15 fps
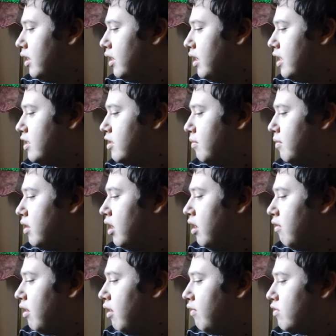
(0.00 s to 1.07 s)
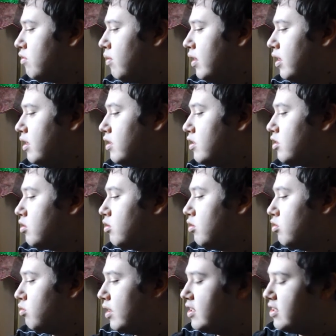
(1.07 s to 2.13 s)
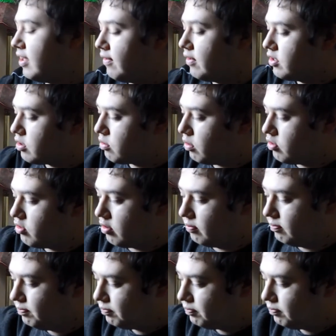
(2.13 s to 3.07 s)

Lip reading: It's number RAF 27 Squadron.